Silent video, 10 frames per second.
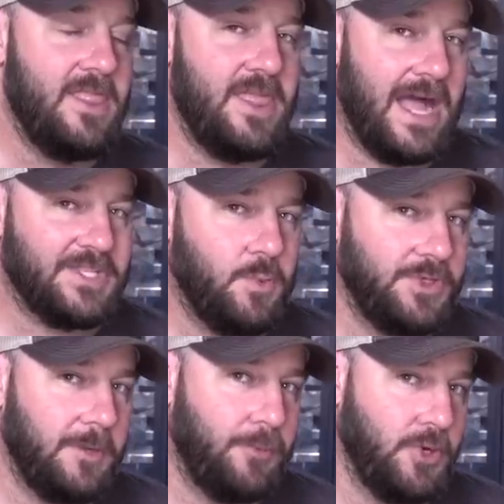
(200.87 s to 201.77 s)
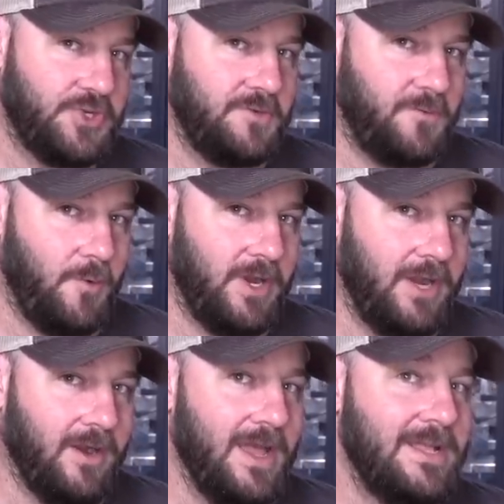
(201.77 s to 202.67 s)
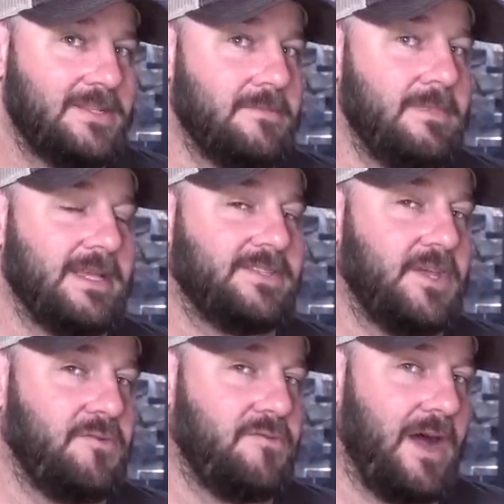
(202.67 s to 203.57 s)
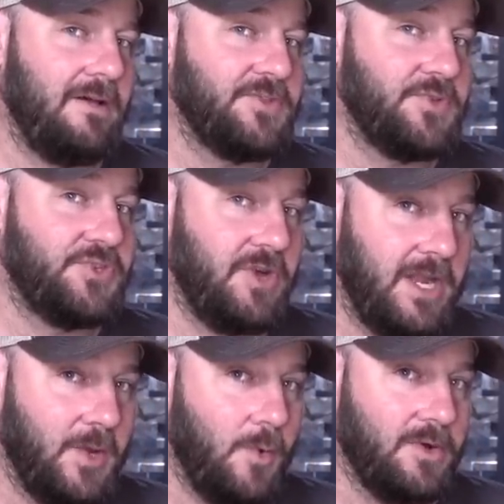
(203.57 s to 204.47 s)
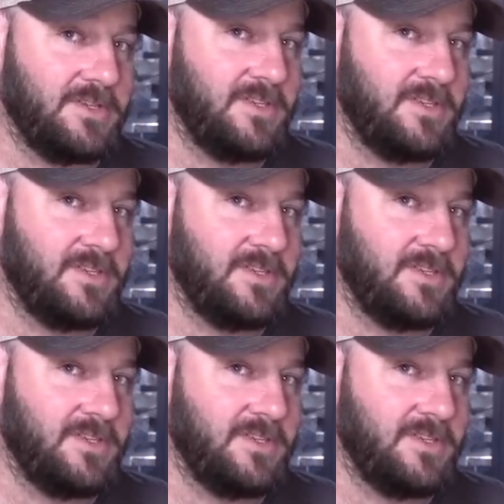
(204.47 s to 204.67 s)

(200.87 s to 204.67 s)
That's what they're pushing for here. Domestic violence restraining orders,